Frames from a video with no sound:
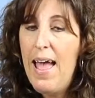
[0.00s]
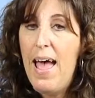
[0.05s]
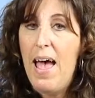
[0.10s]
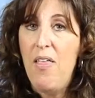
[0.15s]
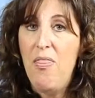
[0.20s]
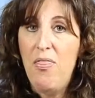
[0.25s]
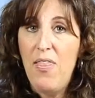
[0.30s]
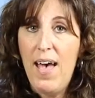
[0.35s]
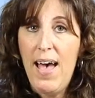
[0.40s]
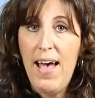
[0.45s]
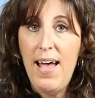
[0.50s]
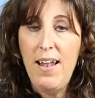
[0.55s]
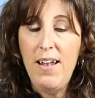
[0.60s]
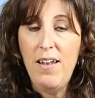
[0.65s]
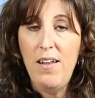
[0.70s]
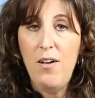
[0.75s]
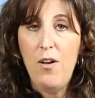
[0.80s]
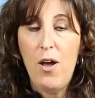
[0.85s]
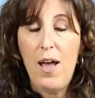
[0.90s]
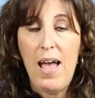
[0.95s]
and
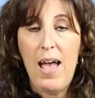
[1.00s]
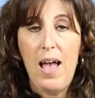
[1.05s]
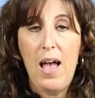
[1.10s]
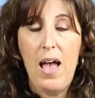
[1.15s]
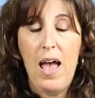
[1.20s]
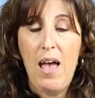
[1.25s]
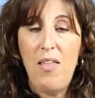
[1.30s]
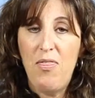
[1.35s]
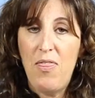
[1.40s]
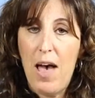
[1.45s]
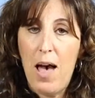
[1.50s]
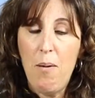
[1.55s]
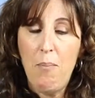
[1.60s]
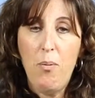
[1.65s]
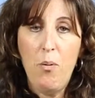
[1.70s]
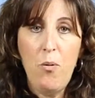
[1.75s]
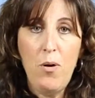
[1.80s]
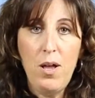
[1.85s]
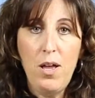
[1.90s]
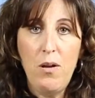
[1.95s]
then at that
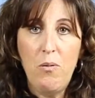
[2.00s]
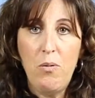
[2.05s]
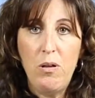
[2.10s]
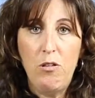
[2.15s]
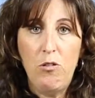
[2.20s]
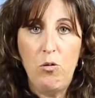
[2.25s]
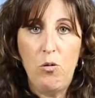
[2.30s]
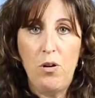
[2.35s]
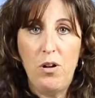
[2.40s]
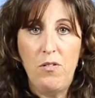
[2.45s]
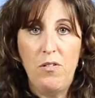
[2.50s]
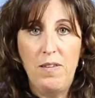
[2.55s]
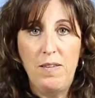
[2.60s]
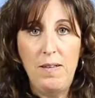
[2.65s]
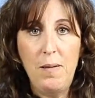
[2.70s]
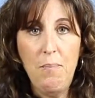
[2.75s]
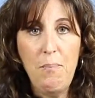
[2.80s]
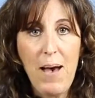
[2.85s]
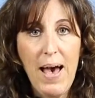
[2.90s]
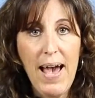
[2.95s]
point, we sort of
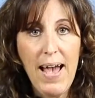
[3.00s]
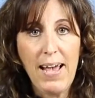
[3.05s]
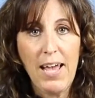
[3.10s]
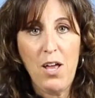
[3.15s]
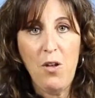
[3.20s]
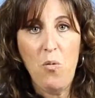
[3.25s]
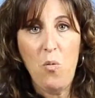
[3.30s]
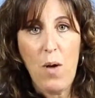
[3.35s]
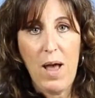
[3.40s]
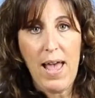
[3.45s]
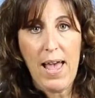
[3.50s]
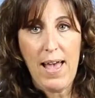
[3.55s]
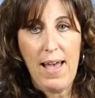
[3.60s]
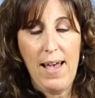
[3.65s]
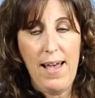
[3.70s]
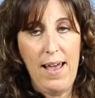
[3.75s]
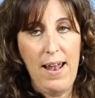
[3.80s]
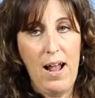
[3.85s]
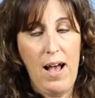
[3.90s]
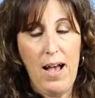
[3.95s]
sit back and wait,
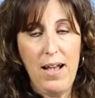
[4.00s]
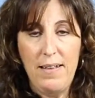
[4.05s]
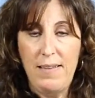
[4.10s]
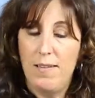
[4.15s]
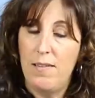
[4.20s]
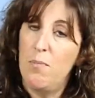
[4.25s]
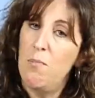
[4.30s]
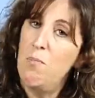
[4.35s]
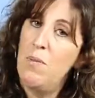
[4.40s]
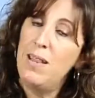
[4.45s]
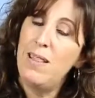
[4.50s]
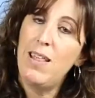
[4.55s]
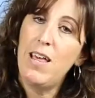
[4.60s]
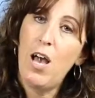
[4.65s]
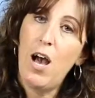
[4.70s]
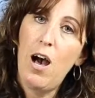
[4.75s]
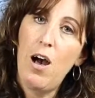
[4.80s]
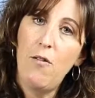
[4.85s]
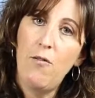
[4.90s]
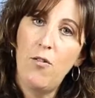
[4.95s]
and I submit the
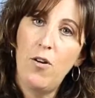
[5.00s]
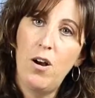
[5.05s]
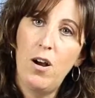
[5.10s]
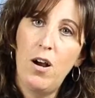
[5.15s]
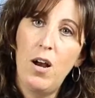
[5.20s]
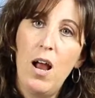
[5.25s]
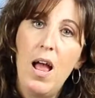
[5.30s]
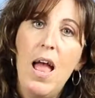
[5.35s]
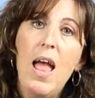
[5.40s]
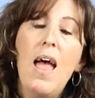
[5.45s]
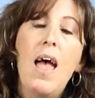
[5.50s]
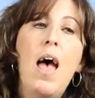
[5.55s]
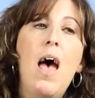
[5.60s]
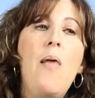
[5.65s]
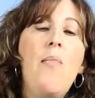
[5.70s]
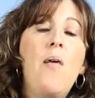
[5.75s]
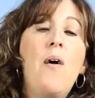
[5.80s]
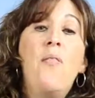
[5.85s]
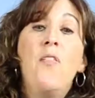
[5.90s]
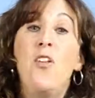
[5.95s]
offer,
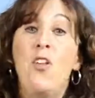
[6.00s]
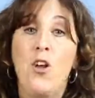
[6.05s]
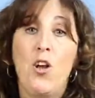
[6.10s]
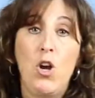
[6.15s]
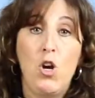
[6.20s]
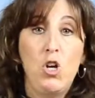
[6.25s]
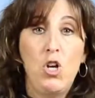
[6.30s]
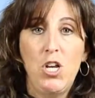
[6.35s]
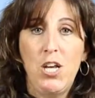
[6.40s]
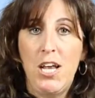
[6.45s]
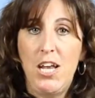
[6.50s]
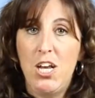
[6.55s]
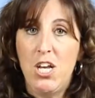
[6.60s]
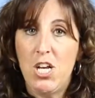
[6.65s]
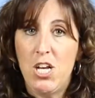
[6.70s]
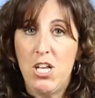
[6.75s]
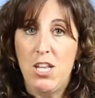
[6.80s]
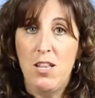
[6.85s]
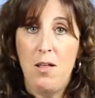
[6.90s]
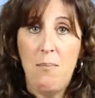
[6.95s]
and then the
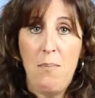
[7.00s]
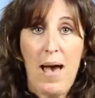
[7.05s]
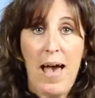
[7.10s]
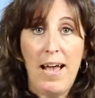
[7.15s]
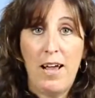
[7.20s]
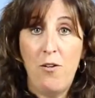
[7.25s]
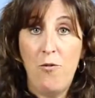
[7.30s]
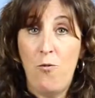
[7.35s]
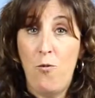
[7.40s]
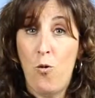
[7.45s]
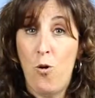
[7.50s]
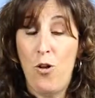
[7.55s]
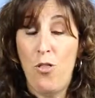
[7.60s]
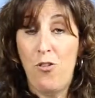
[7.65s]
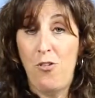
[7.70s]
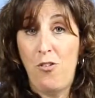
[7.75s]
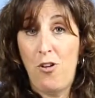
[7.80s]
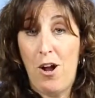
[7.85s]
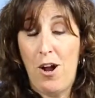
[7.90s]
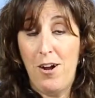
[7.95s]
negotiation, the back and forth
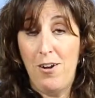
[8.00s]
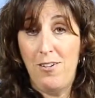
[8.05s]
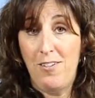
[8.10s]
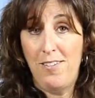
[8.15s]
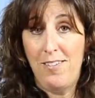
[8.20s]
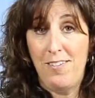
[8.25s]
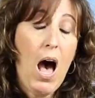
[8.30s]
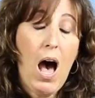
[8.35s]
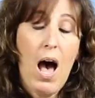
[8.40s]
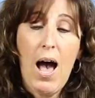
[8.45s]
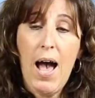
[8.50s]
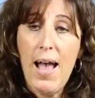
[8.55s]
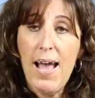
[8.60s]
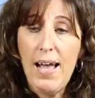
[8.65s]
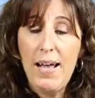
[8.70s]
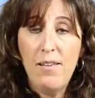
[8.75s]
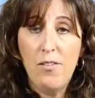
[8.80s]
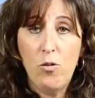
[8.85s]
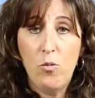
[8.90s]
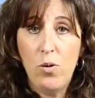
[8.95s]
starts. I,
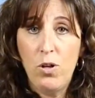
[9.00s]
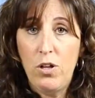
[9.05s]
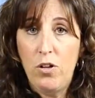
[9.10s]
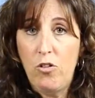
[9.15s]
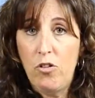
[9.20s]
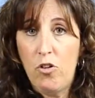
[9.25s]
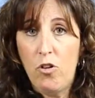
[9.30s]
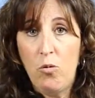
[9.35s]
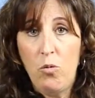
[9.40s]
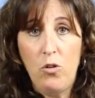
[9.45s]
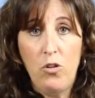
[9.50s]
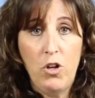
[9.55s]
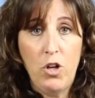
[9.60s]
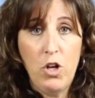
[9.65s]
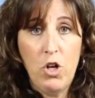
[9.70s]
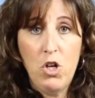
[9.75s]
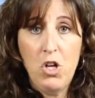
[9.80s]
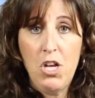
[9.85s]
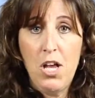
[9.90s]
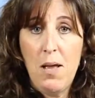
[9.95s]
as a realtor, will
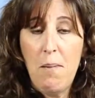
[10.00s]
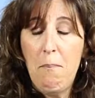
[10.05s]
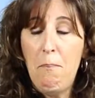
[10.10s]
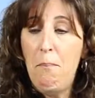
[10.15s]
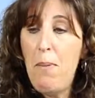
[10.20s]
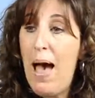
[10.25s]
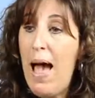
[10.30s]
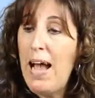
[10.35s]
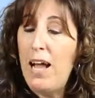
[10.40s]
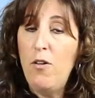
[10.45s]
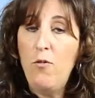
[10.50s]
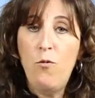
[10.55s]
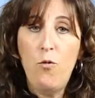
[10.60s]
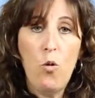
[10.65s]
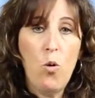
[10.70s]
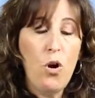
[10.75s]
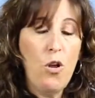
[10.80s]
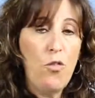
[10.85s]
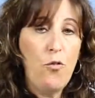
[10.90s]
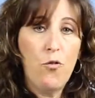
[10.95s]
negotiate back and
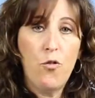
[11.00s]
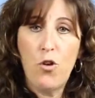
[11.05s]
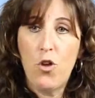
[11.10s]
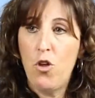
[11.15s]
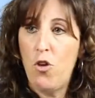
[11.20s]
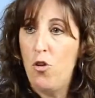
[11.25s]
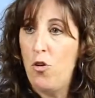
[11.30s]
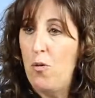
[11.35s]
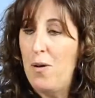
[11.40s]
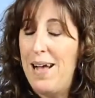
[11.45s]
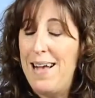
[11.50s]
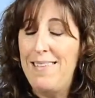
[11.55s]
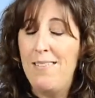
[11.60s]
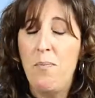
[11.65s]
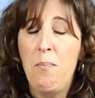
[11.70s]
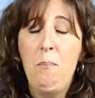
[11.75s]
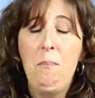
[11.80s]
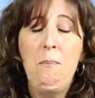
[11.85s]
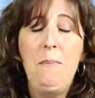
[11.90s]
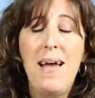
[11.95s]
forth for you as
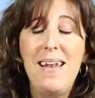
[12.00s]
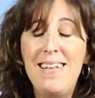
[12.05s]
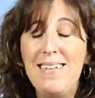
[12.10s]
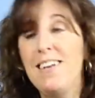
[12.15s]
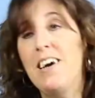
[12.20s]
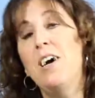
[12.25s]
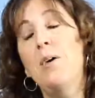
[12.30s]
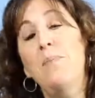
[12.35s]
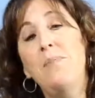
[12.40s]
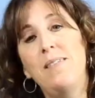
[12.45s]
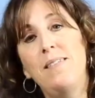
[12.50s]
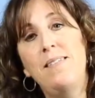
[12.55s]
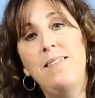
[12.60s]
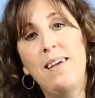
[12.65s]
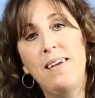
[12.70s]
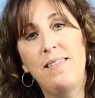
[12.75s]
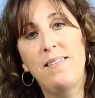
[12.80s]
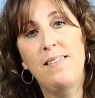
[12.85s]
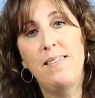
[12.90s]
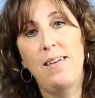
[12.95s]
many times as
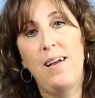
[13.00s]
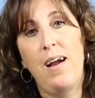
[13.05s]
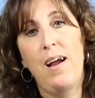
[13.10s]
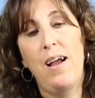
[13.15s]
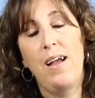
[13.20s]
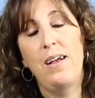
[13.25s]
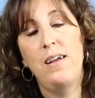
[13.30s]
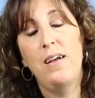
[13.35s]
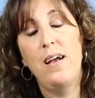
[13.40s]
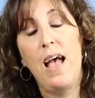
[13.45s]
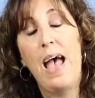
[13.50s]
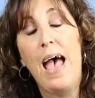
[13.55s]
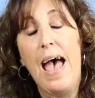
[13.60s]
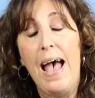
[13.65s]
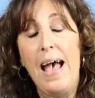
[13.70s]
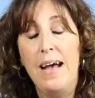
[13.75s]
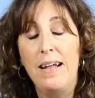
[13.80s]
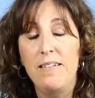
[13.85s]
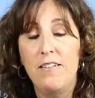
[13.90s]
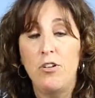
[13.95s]
necessary
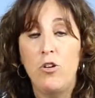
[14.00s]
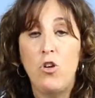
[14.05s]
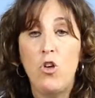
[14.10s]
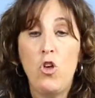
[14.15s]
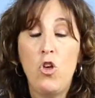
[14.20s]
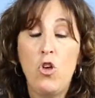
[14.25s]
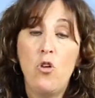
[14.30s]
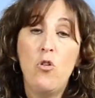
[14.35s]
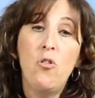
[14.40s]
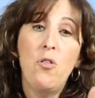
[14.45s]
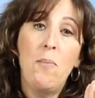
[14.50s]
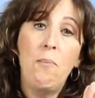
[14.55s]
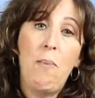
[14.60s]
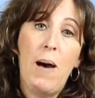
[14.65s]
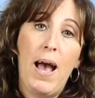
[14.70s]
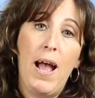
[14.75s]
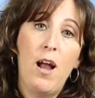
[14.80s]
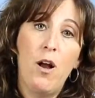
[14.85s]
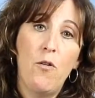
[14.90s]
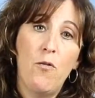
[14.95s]
until you, the
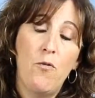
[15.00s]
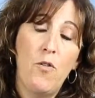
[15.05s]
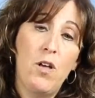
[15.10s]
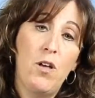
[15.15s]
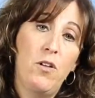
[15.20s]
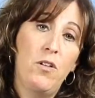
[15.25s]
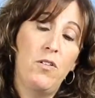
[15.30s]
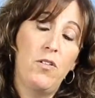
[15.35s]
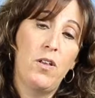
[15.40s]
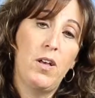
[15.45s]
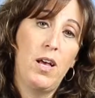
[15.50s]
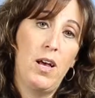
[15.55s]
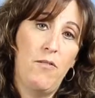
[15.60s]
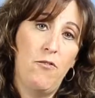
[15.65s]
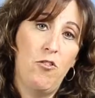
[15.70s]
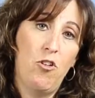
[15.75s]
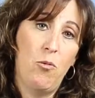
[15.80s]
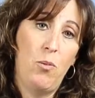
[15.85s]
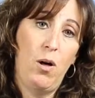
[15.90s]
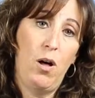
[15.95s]
buyer, feels
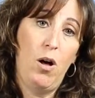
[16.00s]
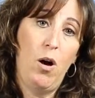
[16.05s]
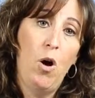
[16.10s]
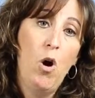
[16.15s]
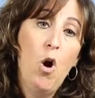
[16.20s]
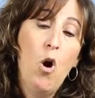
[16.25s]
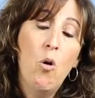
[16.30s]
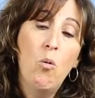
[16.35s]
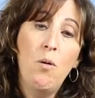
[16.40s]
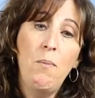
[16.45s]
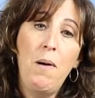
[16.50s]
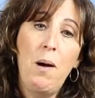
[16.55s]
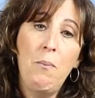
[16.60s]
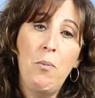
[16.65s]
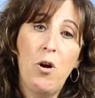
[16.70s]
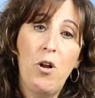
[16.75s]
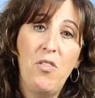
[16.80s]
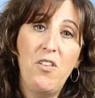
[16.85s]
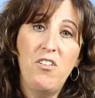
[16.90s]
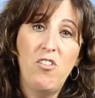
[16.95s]
comfortable.
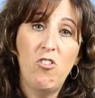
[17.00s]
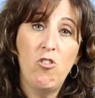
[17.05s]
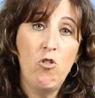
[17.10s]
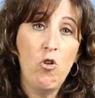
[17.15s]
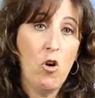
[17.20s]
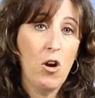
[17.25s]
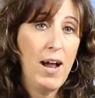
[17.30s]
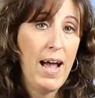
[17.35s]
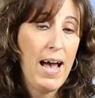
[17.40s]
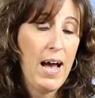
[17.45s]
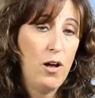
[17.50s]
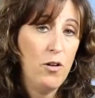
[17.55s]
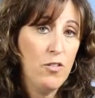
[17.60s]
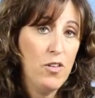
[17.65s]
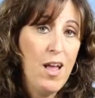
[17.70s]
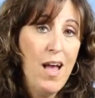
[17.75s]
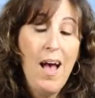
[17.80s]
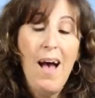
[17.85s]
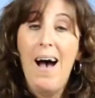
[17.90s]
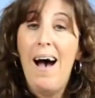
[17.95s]
Remember, this is your house.
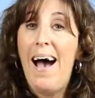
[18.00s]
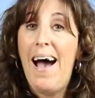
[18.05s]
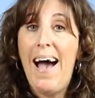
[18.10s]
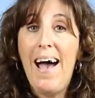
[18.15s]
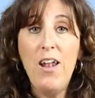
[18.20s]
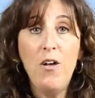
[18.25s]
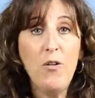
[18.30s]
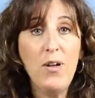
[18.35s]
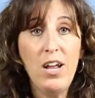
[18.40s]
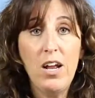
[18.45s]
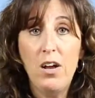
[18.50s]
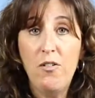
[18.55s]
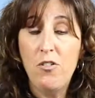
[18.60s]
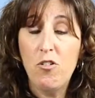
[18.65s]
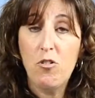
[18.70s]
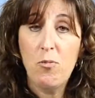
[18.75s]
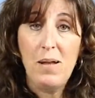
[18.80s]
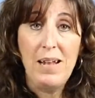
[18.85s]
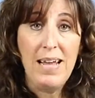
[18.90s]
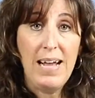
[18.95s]
I don't care if you're
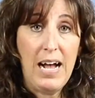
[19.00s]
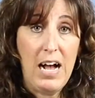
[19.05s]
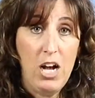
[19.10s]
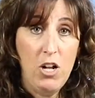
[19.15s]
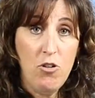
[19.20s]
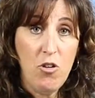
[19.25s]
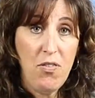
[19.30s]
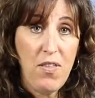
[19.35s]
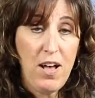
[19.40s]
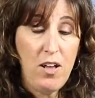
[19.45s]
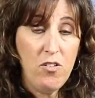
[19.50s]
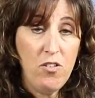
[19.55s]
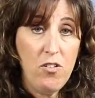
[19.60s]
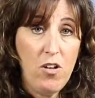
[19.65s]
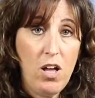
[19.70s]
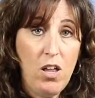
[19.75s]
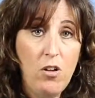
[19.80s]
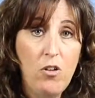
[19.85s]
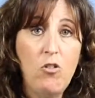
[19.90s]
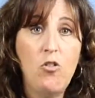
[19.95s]
spending
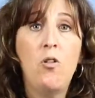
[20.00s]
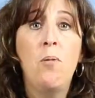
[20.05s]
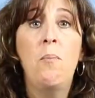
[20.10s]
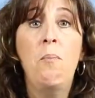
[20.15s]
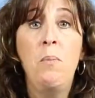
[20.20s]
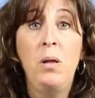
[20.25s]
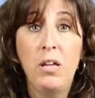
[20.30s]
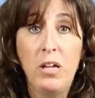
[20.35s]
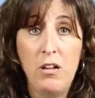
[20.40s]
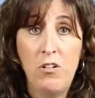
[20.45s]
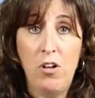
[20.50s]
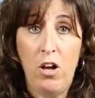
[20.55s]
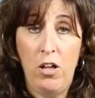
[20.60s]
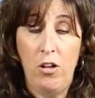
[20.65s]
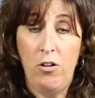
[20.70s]
$100,000 or $1 million.